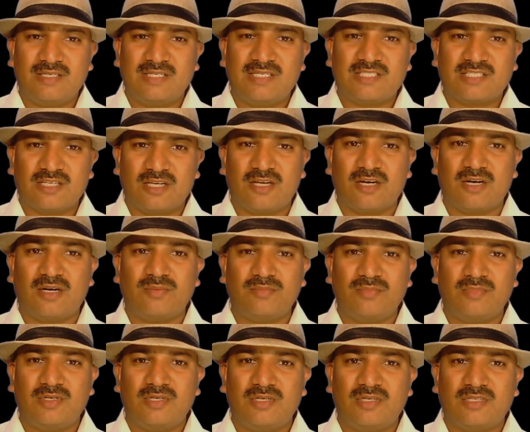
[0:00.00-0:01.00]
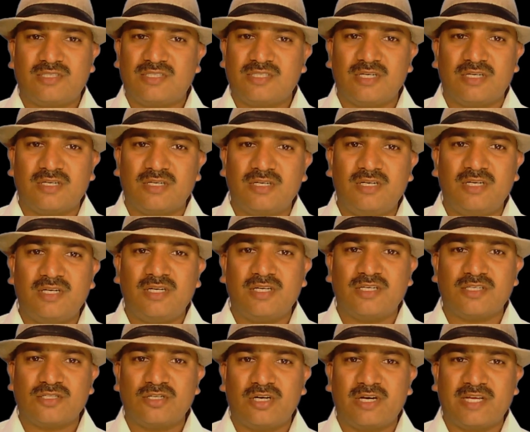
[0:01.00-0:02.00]
Scrum certainly
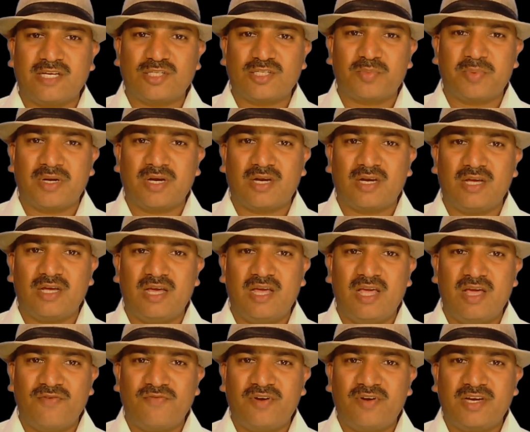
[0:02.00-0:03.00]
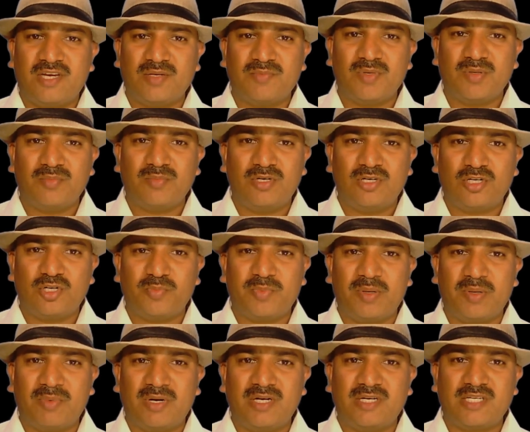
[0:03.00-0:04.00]
does not expect every team member to be
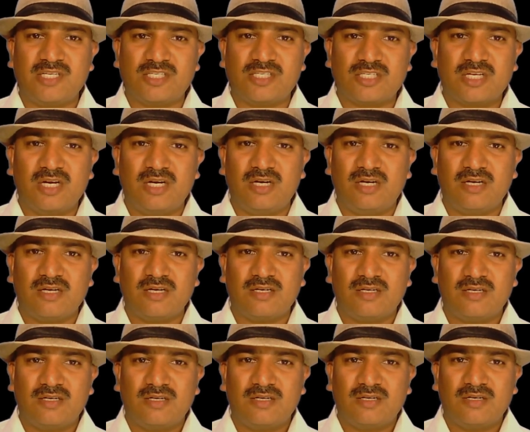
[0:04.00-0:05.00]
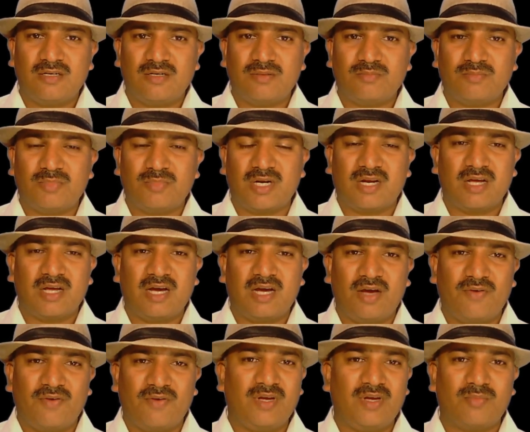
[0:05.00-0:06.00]
multi-skilled, but
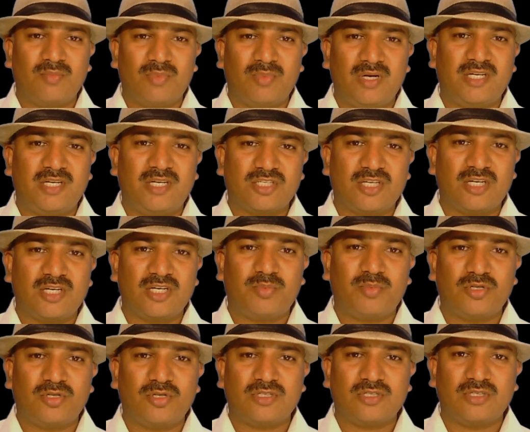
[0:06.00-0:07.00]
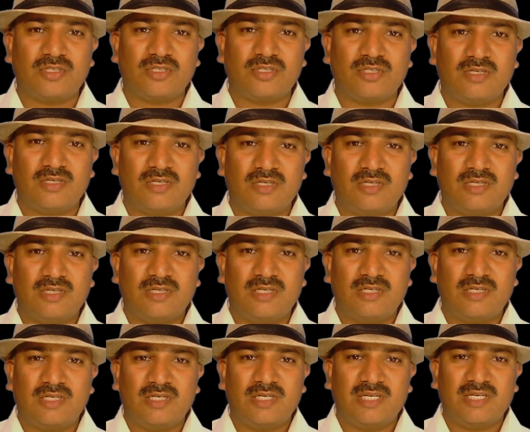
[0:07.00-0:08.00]
having a multi-skilled person
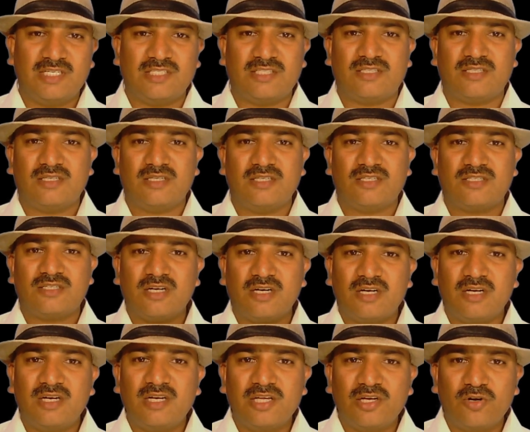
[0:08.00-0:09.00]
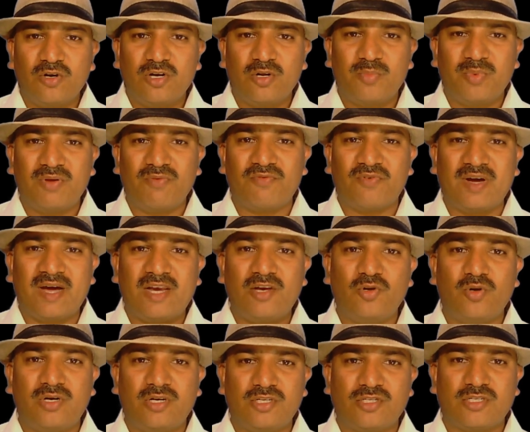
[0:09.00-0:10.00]
is certainly going to be
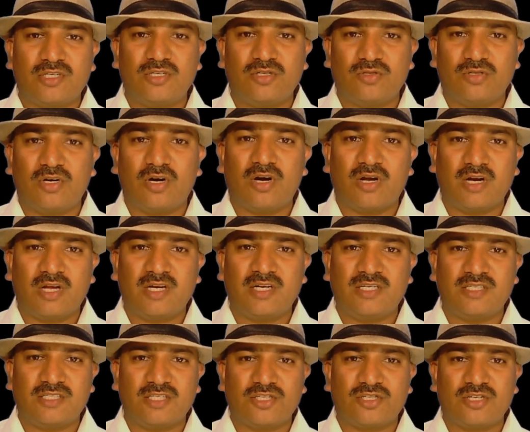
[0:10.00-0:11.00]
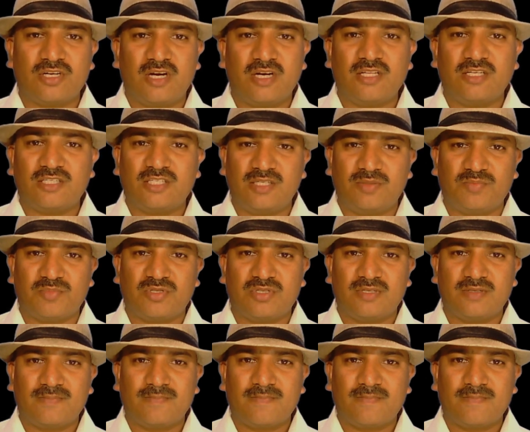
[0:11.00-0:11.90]
value addition to the organization and the teams.